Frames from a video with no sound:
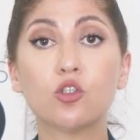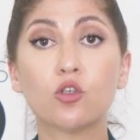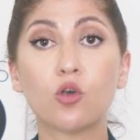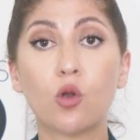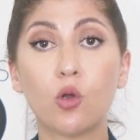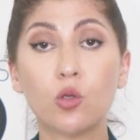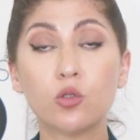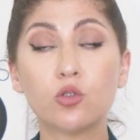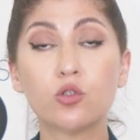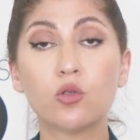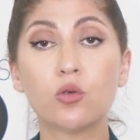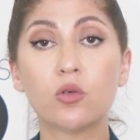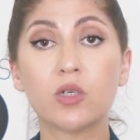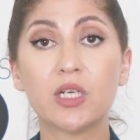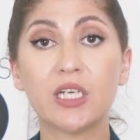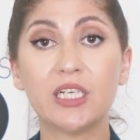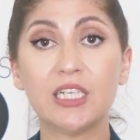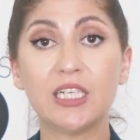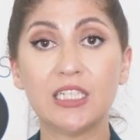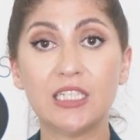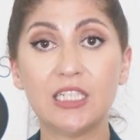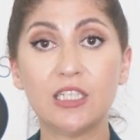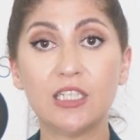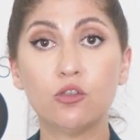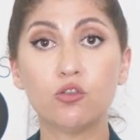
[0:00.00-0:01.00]
you're also going
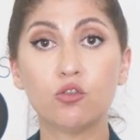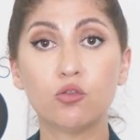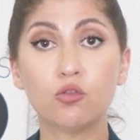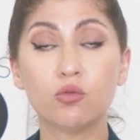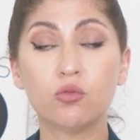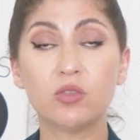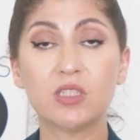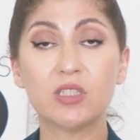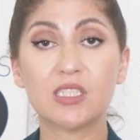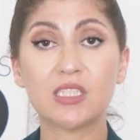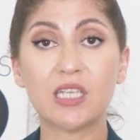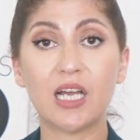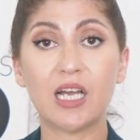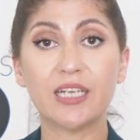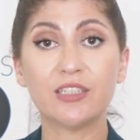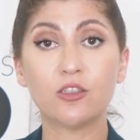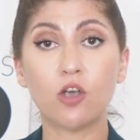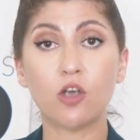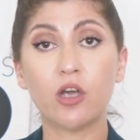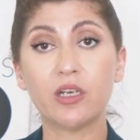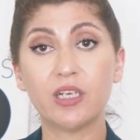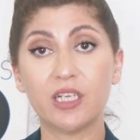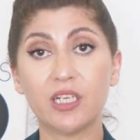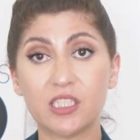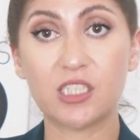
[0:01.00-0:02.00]
to need to decide
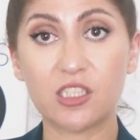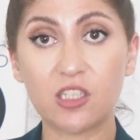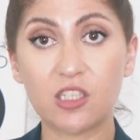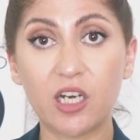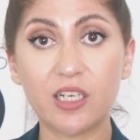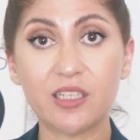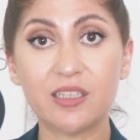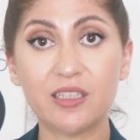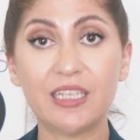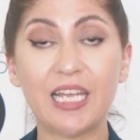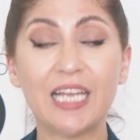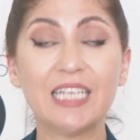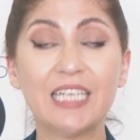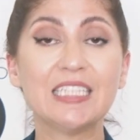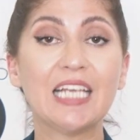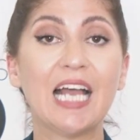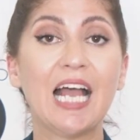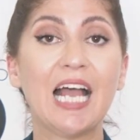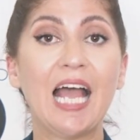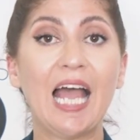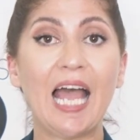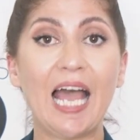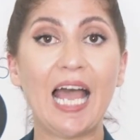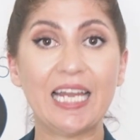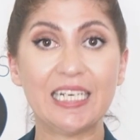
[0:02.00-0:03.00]
on a start date
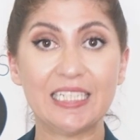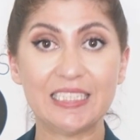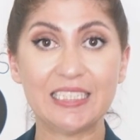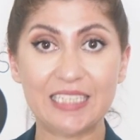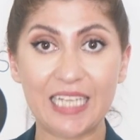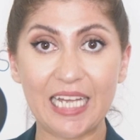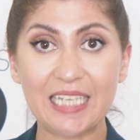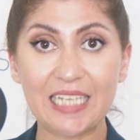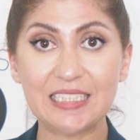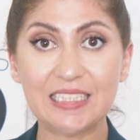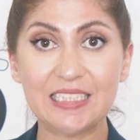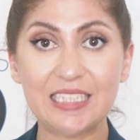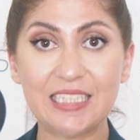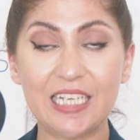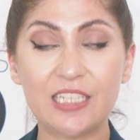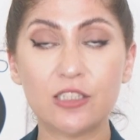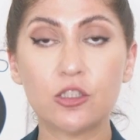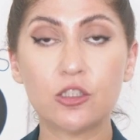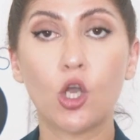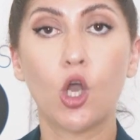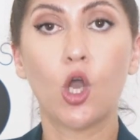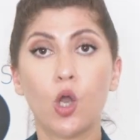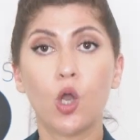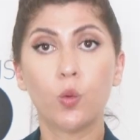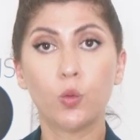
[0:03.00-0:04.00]
and an end date,
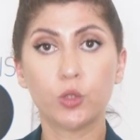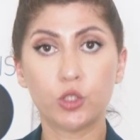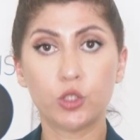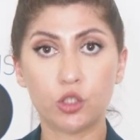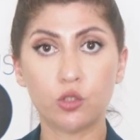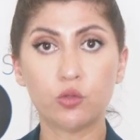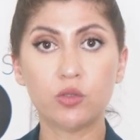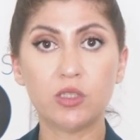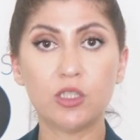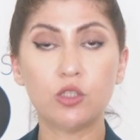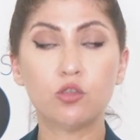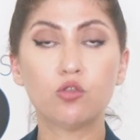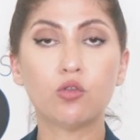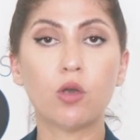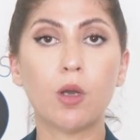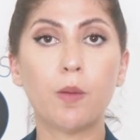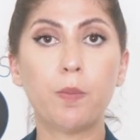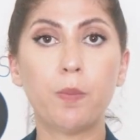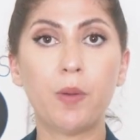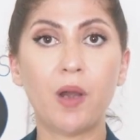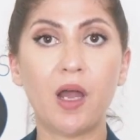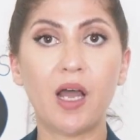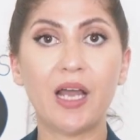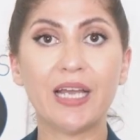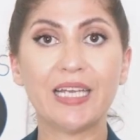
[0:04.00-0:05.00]
which you need to
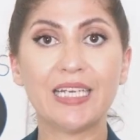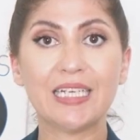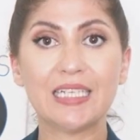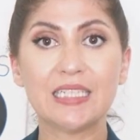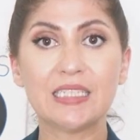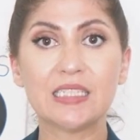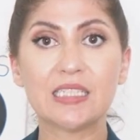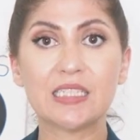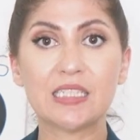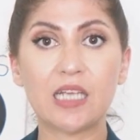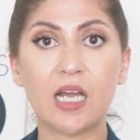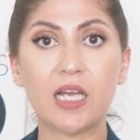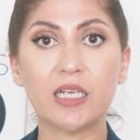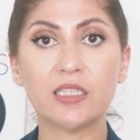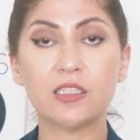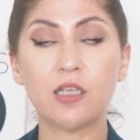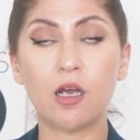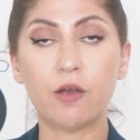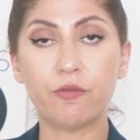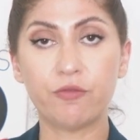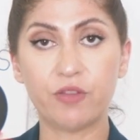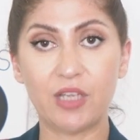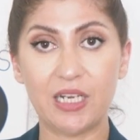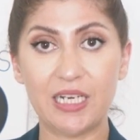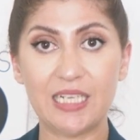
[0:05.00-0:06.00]
apply inside
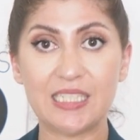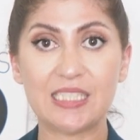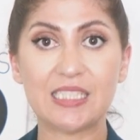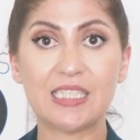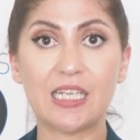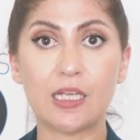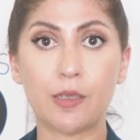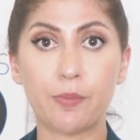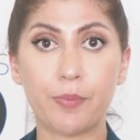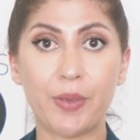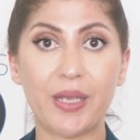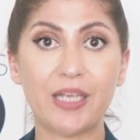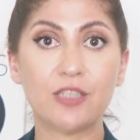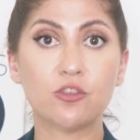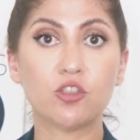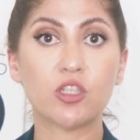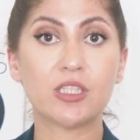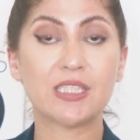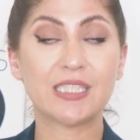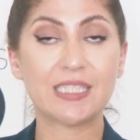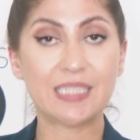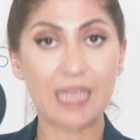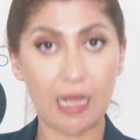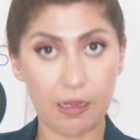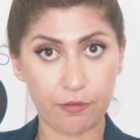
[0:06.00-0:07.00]
of the listing page
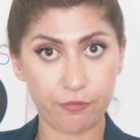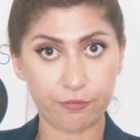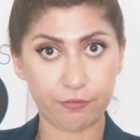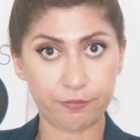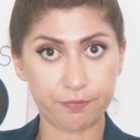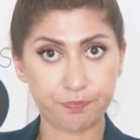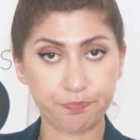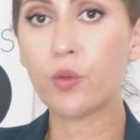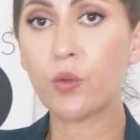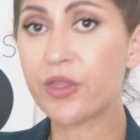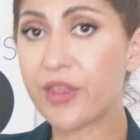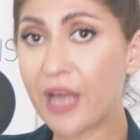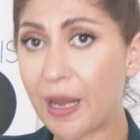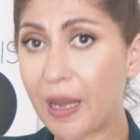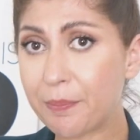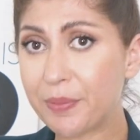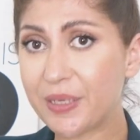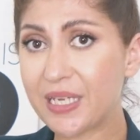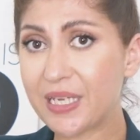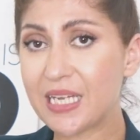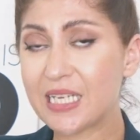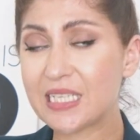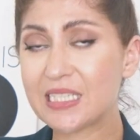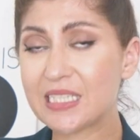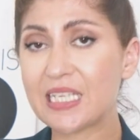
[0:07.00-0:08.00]
itself. With that
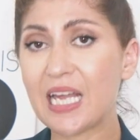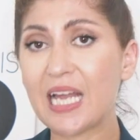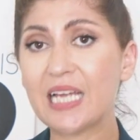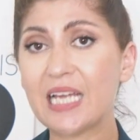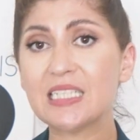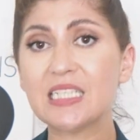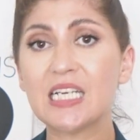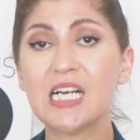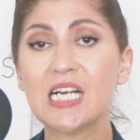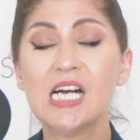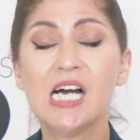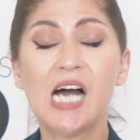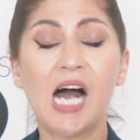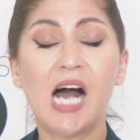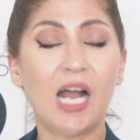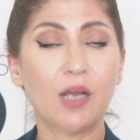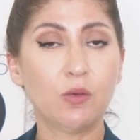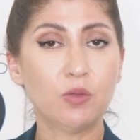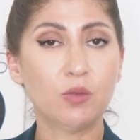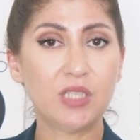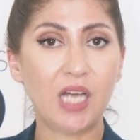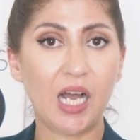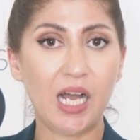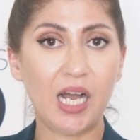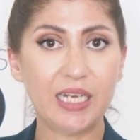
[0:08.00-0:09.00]
being said, I
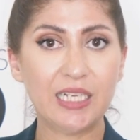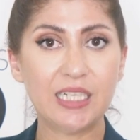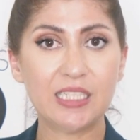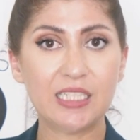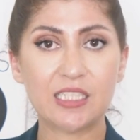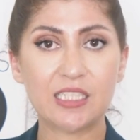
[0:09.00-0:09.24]
would highly